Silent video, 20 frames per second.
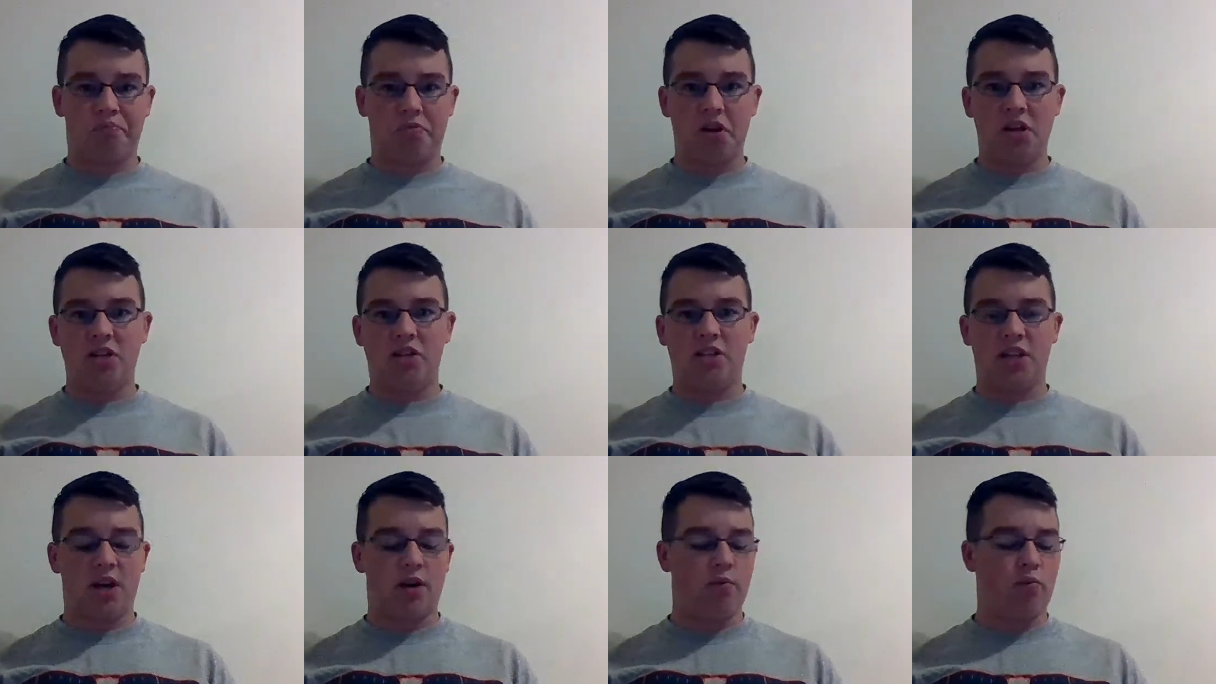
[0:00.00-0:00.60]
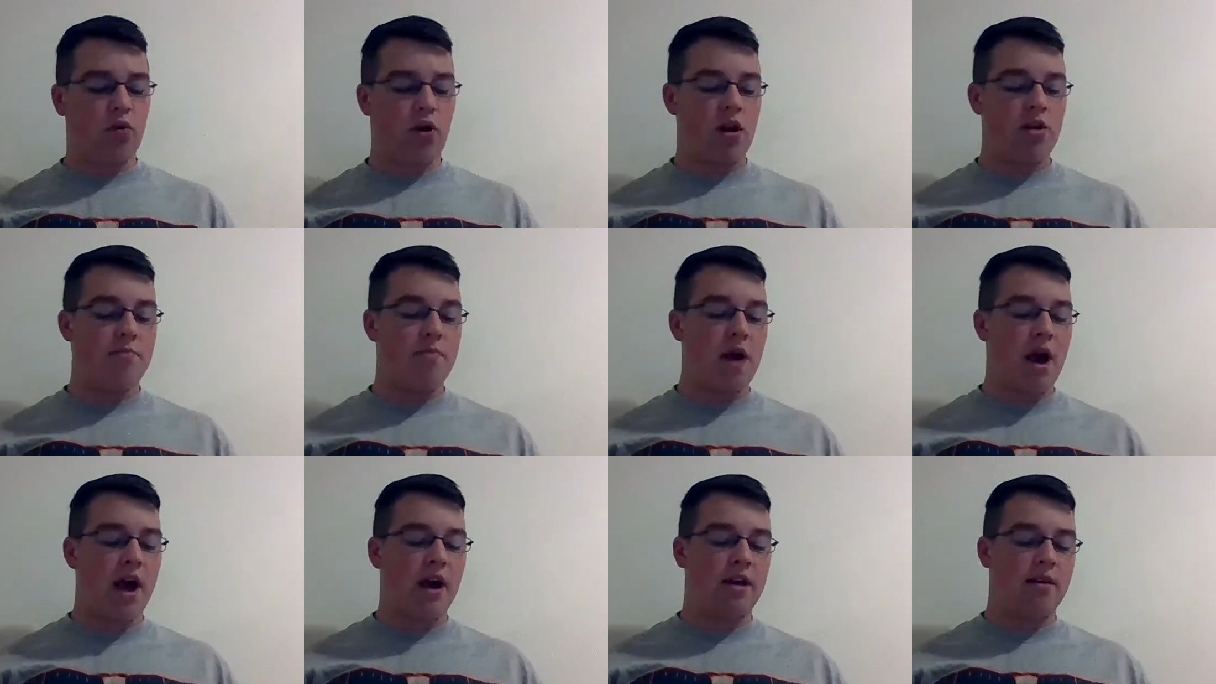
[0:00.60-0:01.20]
decent at running
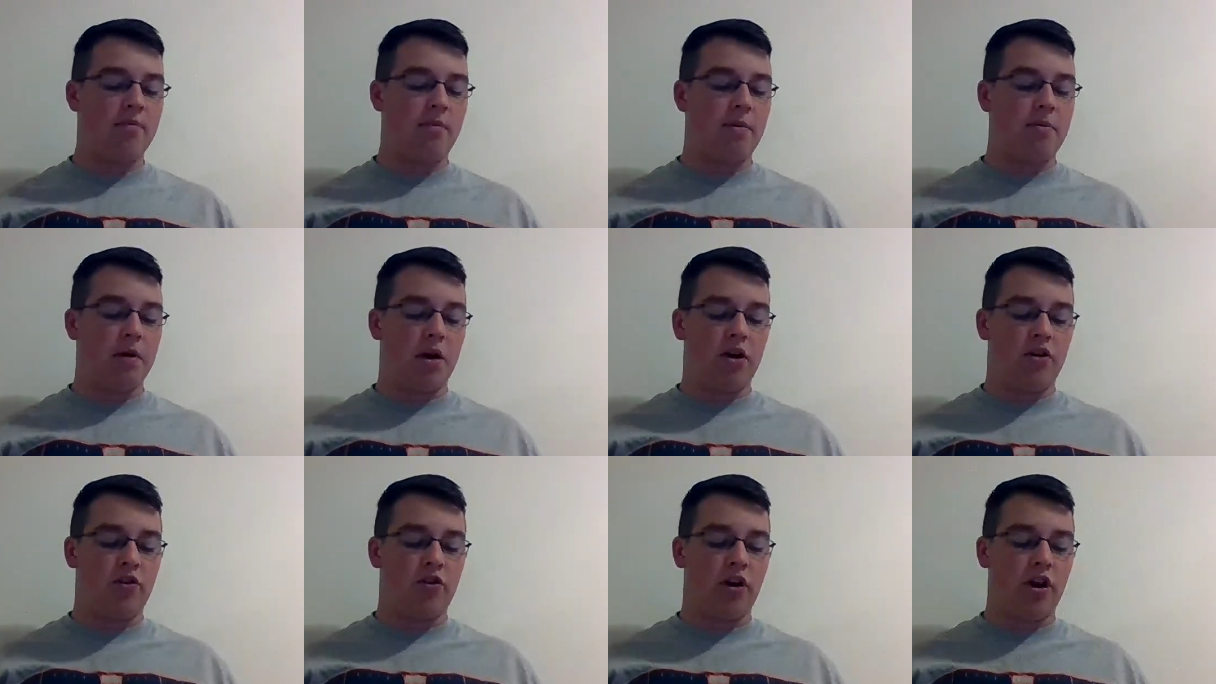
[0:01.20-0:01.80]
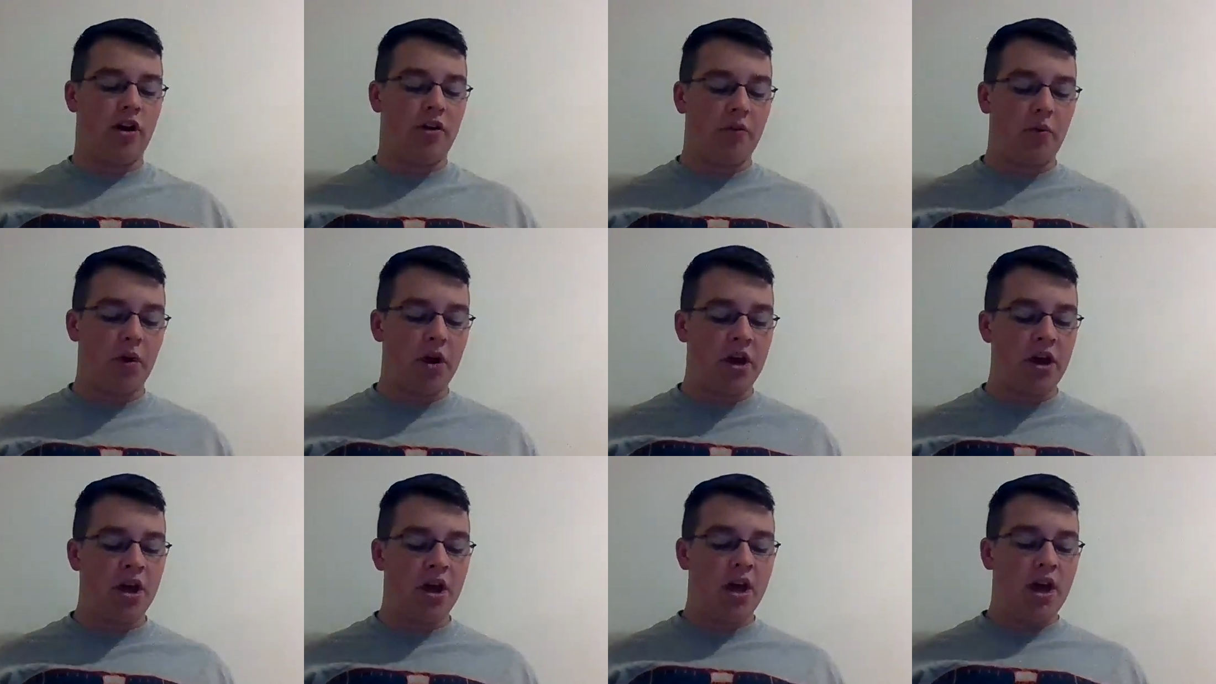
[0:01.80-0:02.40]
back, and maybe Hunter
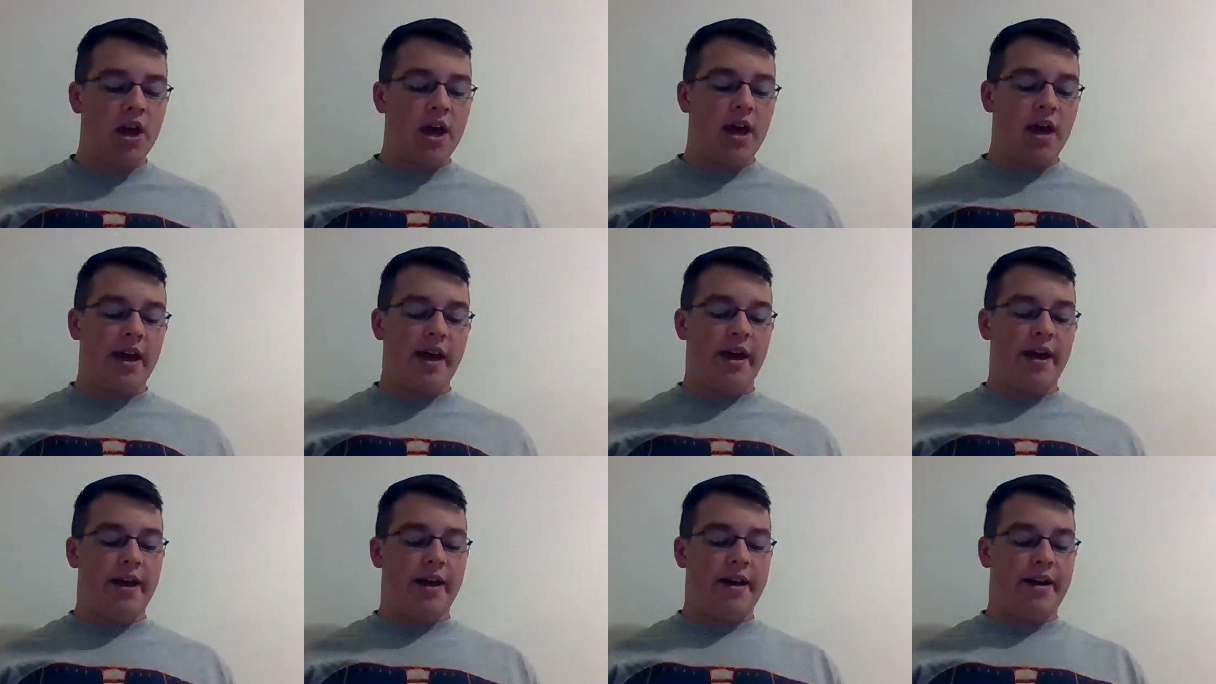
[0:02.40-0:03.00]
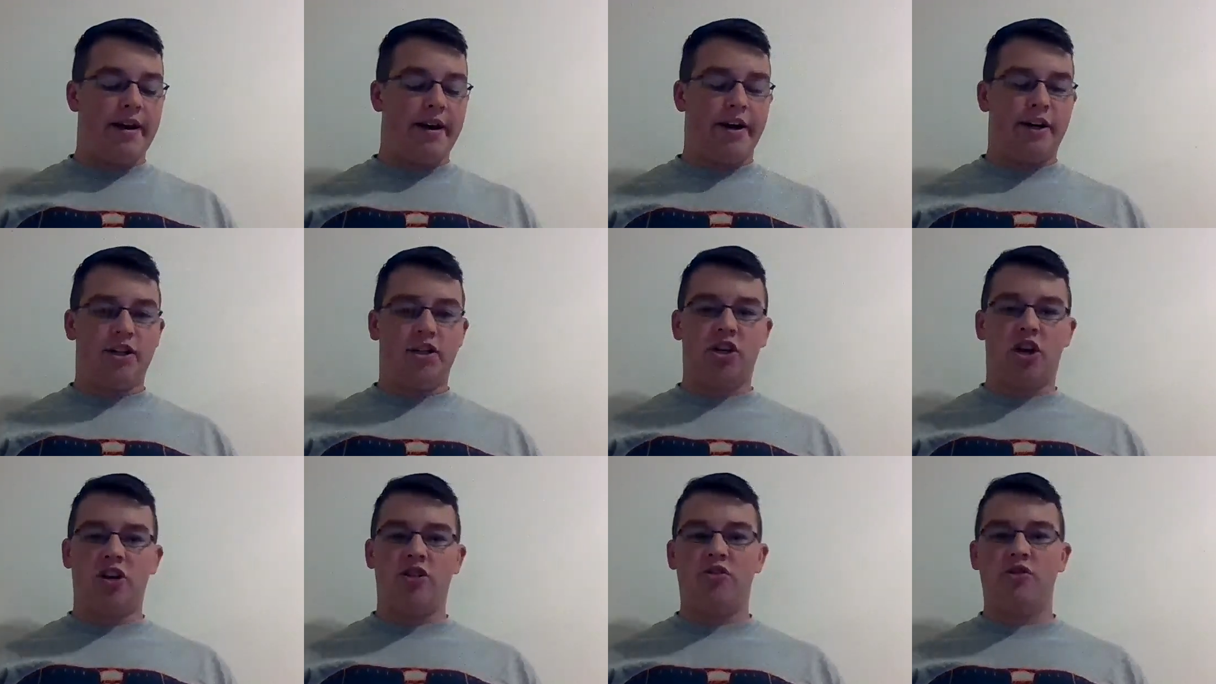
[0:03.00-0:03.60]
Henry and
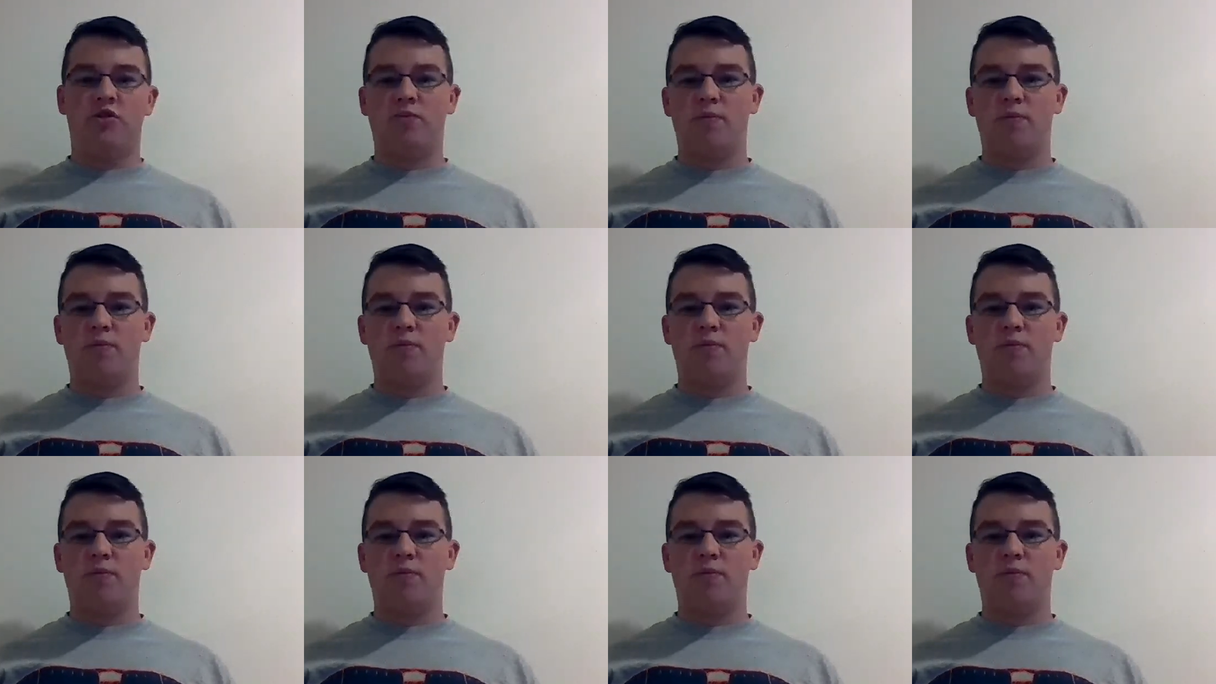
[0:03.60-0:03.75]
John U.